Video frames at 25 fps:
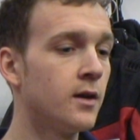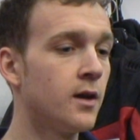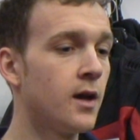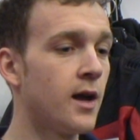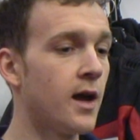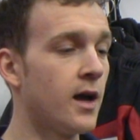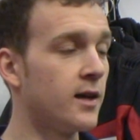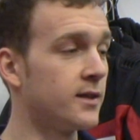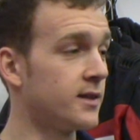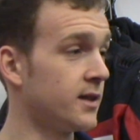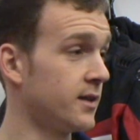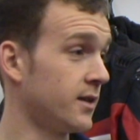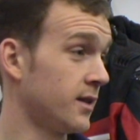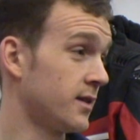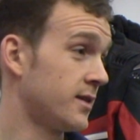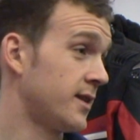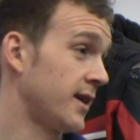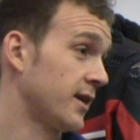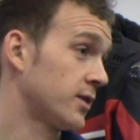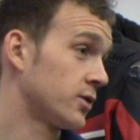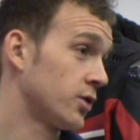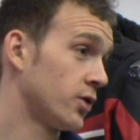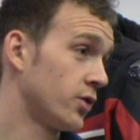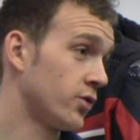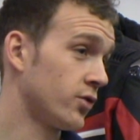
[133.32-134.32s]
As in the
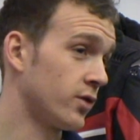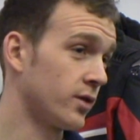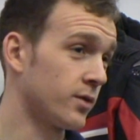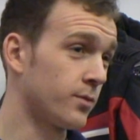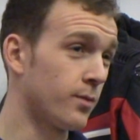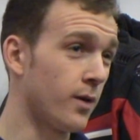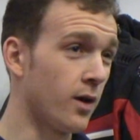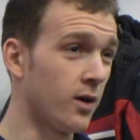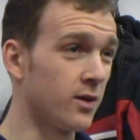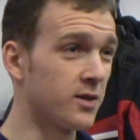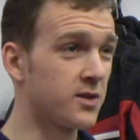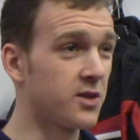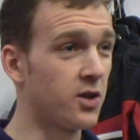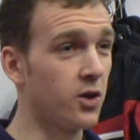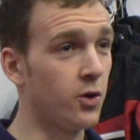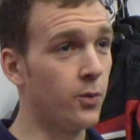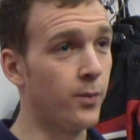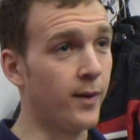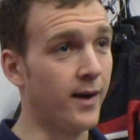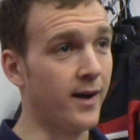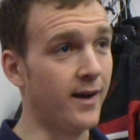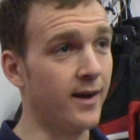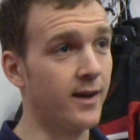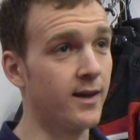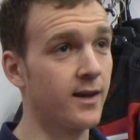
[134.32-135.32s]
600 Moto2
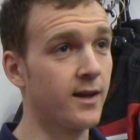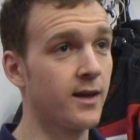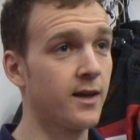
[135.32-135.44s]
bike,